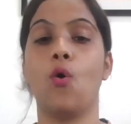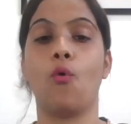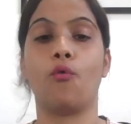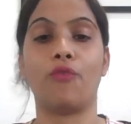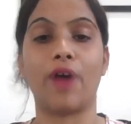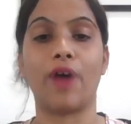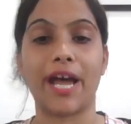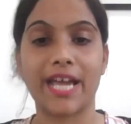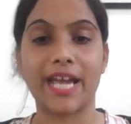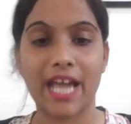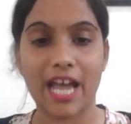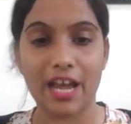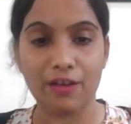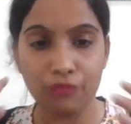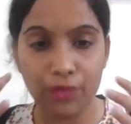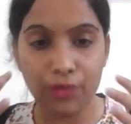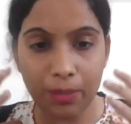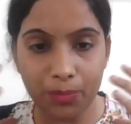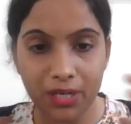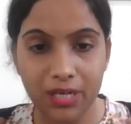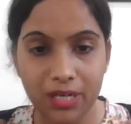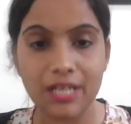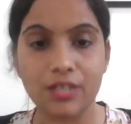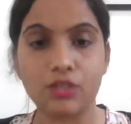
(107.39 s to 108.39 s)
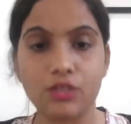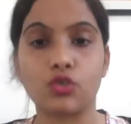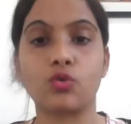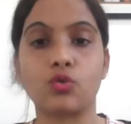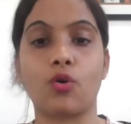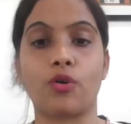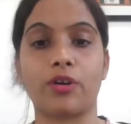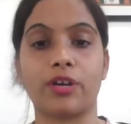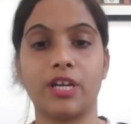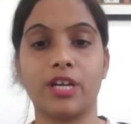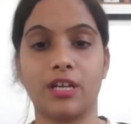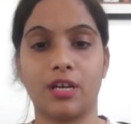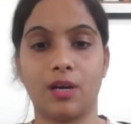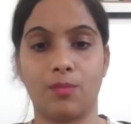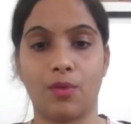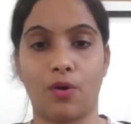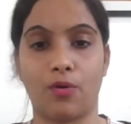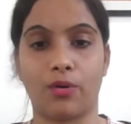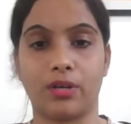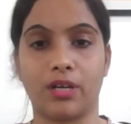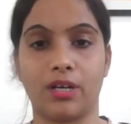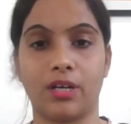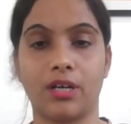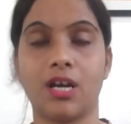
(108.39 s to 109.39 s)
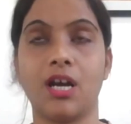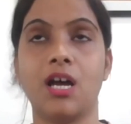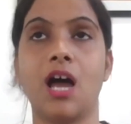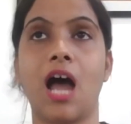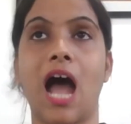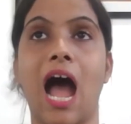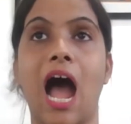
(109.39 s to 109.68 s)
why everybody is talking about it,